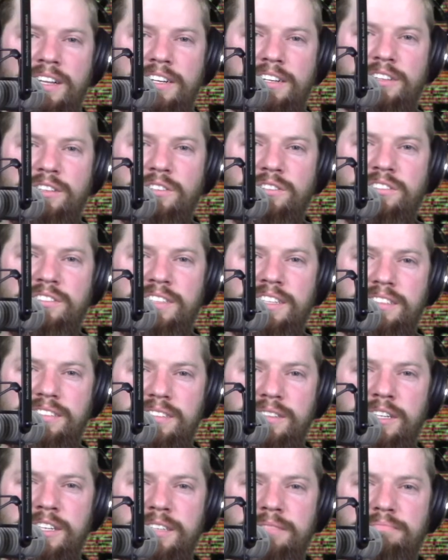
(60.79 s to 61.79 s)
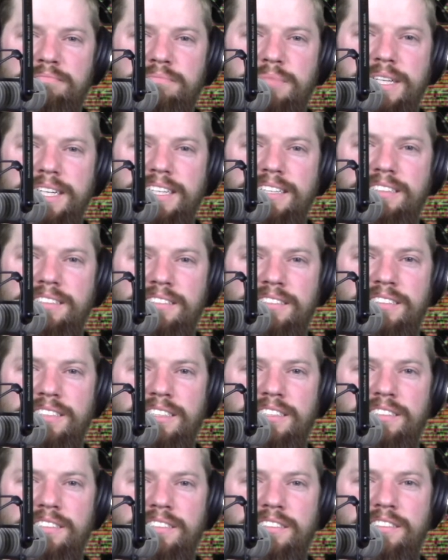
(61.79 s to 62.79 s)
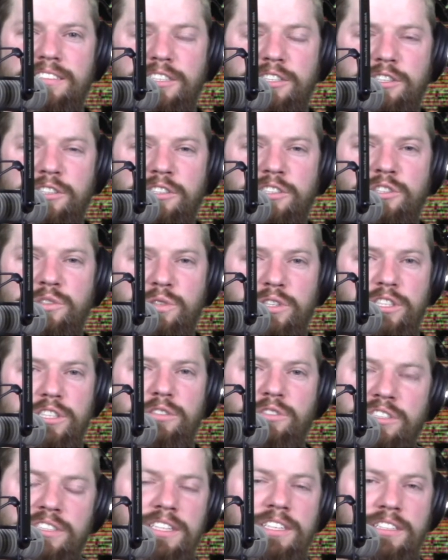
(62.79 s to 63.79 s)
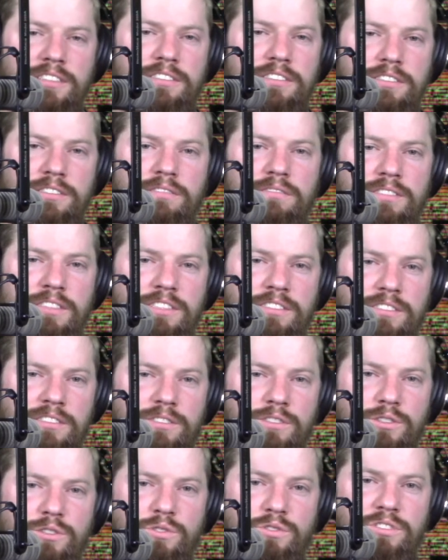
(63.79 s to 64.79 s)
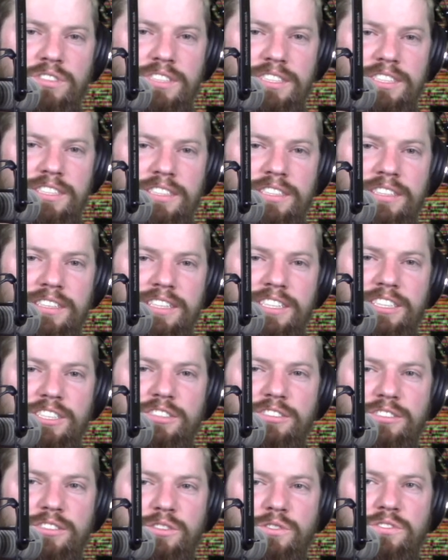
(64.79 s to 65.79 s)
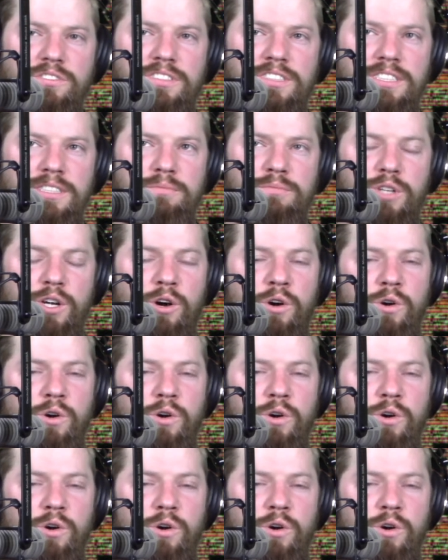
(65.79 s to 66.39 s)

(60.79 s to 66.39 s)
those blade steels that are newer, you were saying it's a new steel. They just don't seem to hold